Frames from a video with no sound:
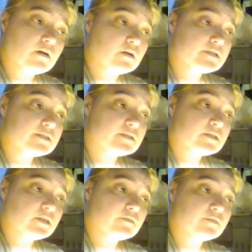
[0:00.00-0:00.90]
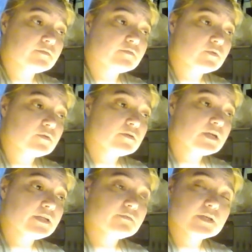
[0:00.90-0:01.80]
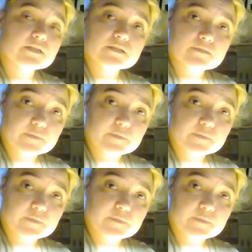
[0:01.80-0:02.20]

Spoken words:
Honestly, even for advanced